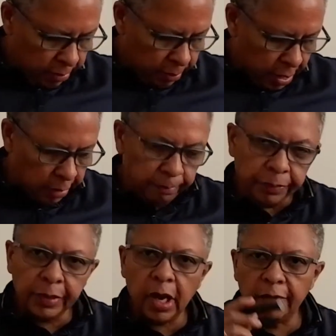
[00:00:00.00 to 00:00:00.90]
But
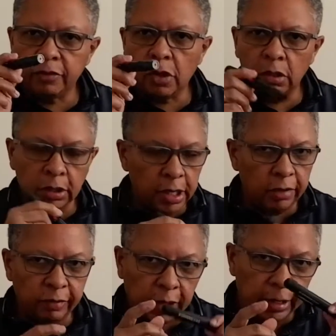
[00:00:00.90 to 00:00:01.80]
I've got kind
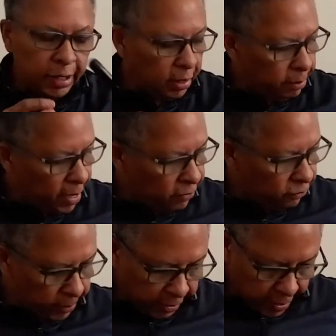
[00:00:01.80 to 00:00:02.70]
of a cleaning pen
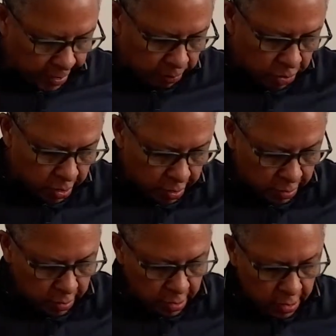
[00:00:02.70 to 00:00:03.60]
for my camera.